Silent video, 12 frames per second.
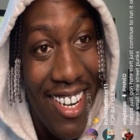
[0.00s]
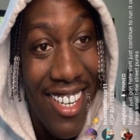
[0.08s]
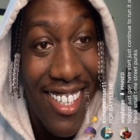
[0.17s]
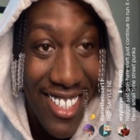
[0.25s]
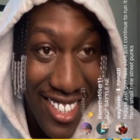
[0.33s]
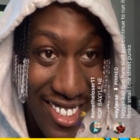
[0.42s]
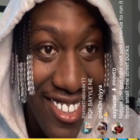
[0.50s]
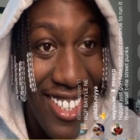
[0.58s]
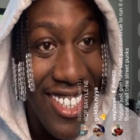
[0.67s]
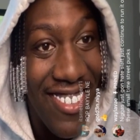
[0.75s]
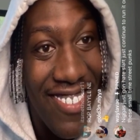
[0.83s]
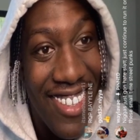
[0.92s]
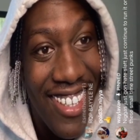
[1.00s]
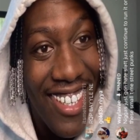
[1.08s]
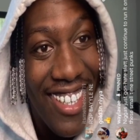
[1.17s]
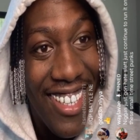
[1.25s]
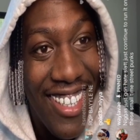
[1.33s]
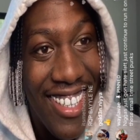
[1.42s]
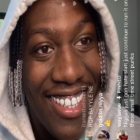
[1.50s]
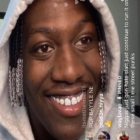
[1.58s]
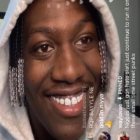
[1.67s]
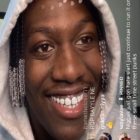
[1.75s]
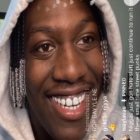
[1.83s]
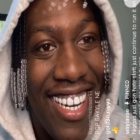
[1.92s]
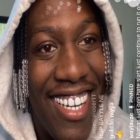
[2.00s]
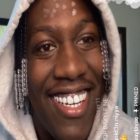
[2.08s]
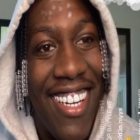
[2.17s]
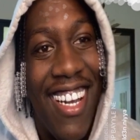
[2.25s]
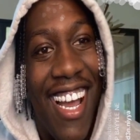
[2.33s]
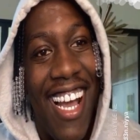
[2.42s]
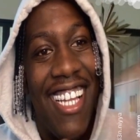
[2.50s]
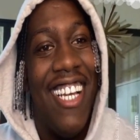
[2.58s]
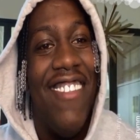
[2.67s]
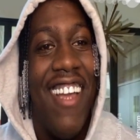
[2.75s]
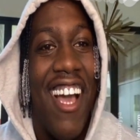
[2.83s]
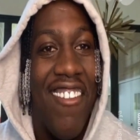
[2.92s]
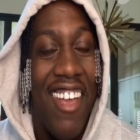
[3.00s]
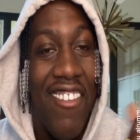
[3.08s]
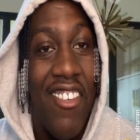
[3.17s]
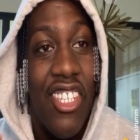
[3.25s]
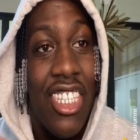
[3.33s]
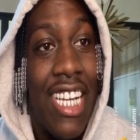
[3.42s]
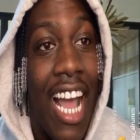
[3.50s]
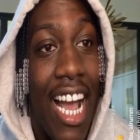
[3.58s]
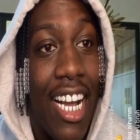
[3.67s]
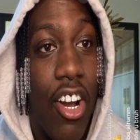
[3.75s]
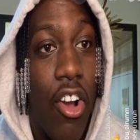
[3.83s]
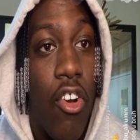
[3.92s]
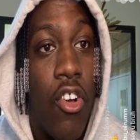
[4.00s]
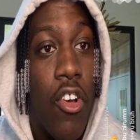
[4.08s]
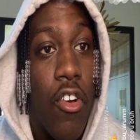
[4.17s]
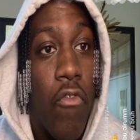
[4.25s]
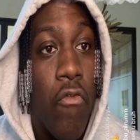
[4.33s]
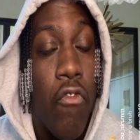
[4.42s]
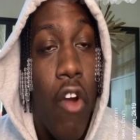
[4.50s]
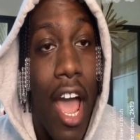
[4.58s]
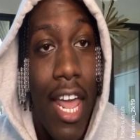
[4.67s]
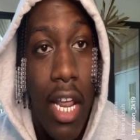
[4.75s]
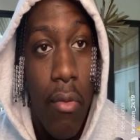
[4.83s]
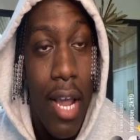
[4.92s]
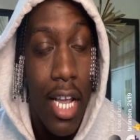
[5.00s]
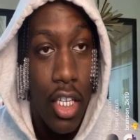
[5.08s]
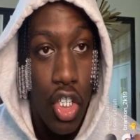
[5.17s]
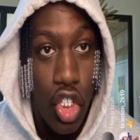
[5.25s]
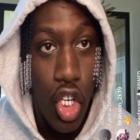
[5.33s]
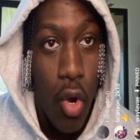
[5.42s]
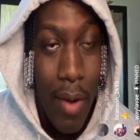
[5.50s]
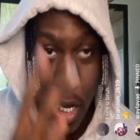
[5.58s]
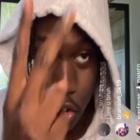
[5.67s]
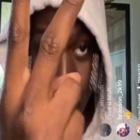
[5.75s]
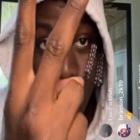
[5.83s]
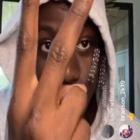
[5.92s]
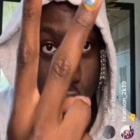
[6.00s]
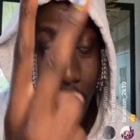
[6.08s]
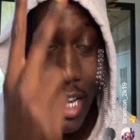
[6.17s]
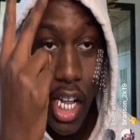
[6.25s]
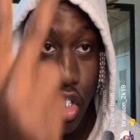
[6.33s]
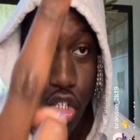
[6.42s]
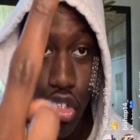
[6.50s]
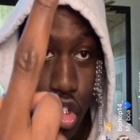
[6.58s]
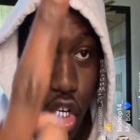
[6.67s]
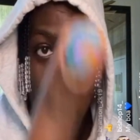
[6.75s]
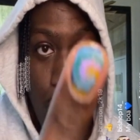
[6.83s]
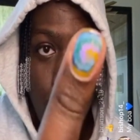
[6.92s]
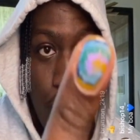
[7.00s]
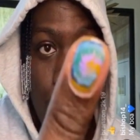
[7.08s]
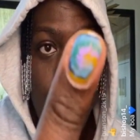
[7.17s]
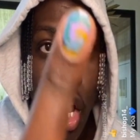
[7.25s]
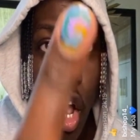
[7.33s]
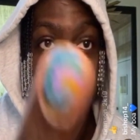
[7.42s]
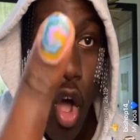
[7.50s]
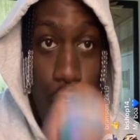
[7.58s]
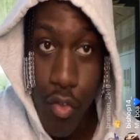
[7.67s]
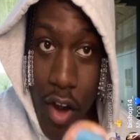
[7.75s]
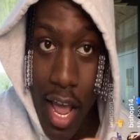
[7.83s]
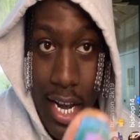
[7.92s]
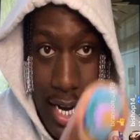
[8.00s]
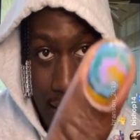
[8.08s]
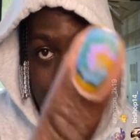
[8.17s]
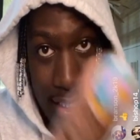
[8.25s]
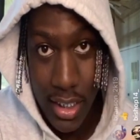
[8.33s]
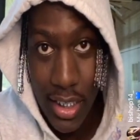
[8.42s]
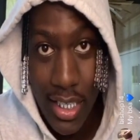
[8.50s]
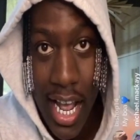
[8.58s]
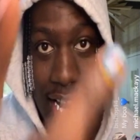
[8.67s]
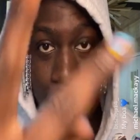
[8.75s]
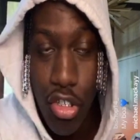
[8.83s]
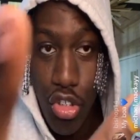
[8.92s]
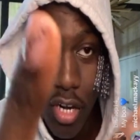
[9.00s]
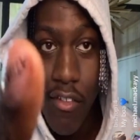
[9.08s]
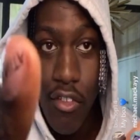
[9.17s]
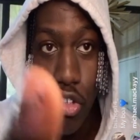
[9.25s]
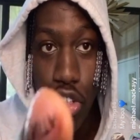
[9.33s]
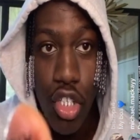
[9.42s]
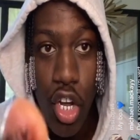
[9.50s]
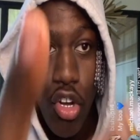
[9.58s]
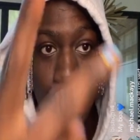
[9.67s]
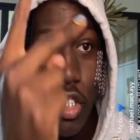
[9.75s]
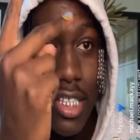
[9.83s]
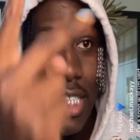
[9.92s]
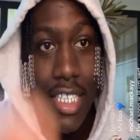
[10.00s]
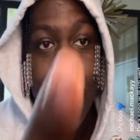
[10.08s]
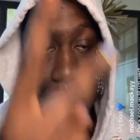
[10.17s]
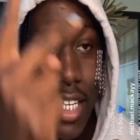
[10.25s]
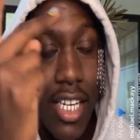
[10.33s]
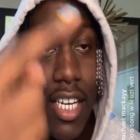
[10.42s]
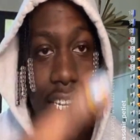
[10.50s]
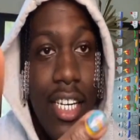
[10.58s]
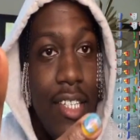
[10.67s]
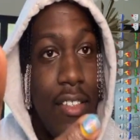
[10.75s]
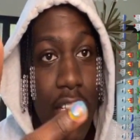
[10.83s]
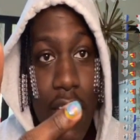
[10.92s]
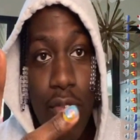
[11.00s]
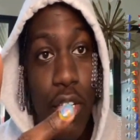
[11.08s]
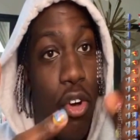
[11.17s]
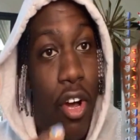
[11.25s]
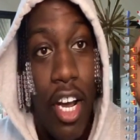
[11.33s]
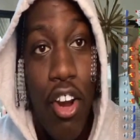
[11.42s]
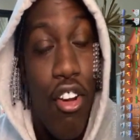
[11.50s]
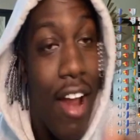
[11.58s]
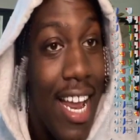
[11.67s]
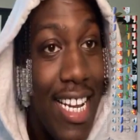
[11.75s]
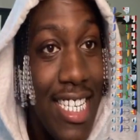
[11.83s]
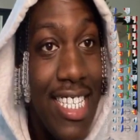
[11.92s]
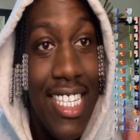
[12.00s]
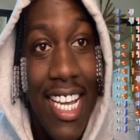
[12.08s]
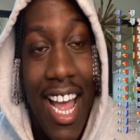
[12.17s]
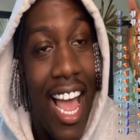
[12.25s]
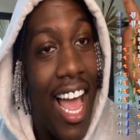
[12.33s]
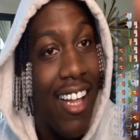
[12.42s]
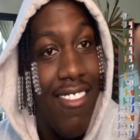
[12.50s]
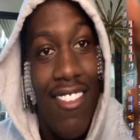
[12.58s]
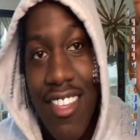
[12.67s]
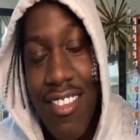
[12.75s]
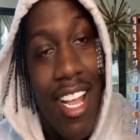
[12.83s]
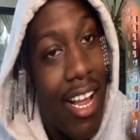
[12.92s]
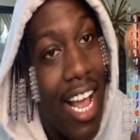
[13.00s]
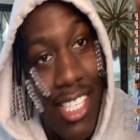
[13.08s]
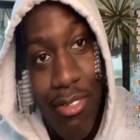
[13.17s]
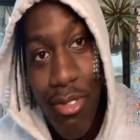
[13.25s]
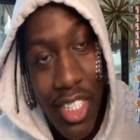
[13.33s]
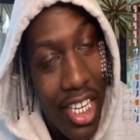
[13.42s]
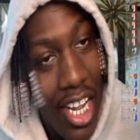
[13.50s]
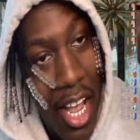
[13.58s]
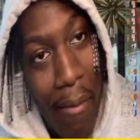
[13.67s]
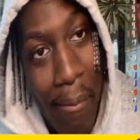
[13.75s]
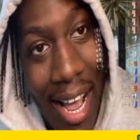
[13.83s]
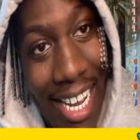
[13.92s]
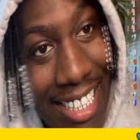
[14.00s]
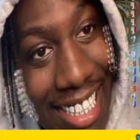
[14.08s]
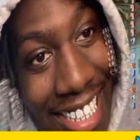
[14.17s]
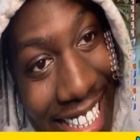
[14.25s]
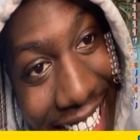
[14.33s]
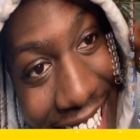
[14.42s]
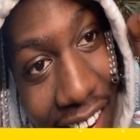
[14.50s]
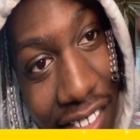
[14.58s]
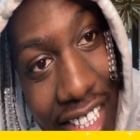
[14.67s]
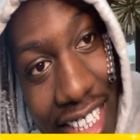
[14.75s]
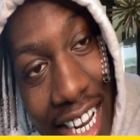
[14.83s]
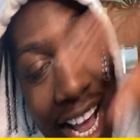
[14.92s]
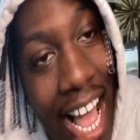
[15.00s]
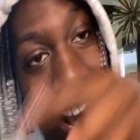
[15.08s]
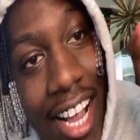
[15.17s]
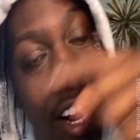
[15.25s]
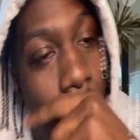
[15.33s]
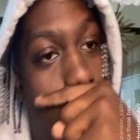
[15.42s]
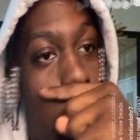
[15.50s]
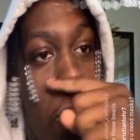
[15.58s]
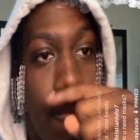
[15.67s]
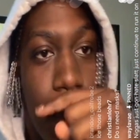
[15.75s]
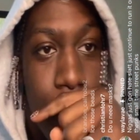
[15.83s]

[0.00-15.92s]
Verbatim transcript: Excuse him. You know what I'm saying? I love y'all, man. If you're in Chicago, Friday we got the show. We got two shows. They got two shows on Friday in Chicago. Drive through shows. Uh, we're going crazy. I, I got some shit up my sleeve, Chicago.